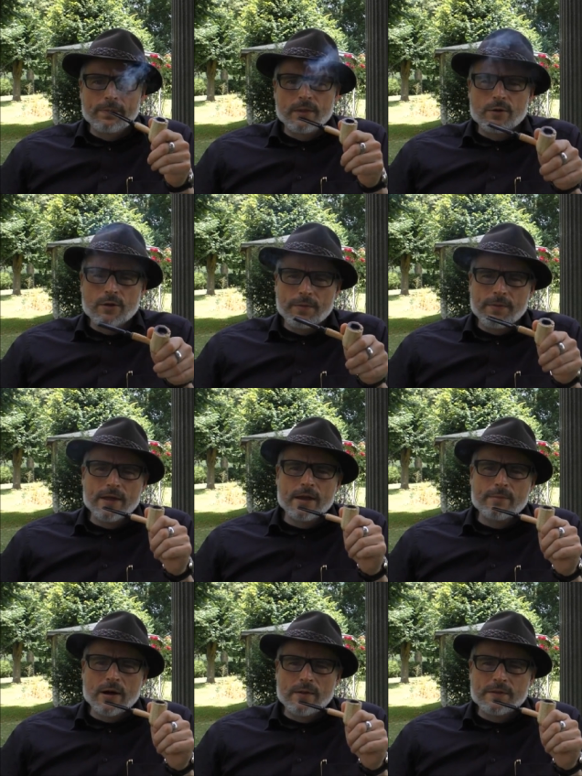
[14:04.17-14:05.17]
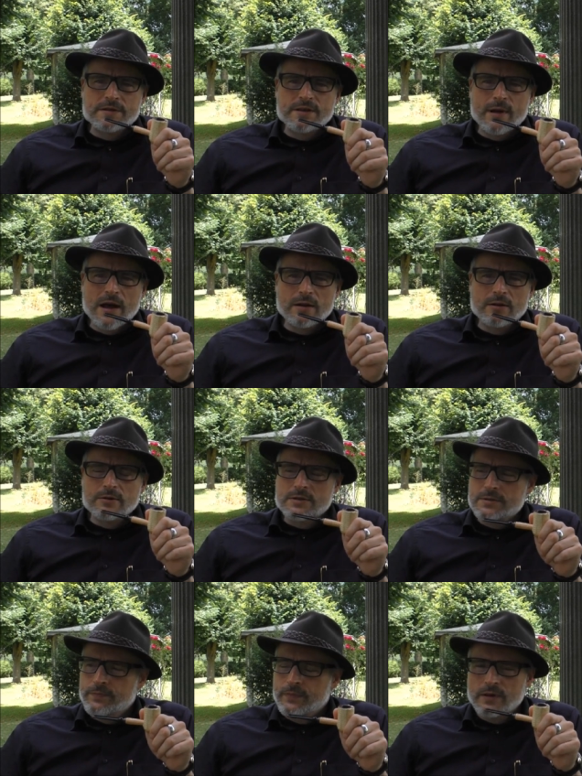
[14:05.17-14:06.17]
the good thing about this
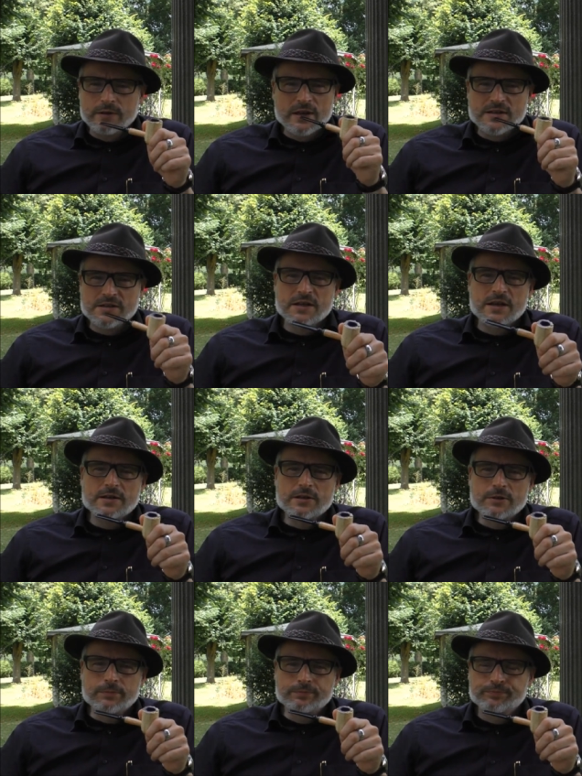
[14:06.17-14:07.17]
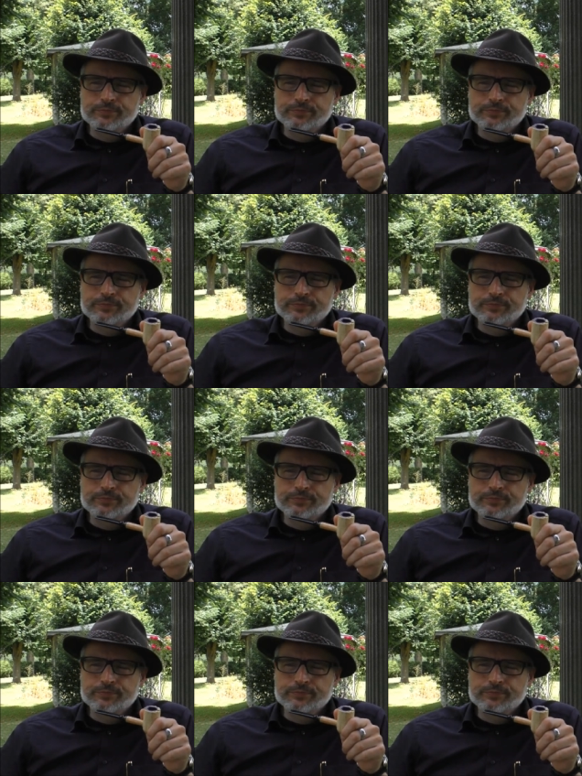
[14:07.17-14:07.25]
tobacco is it doesn't hit you.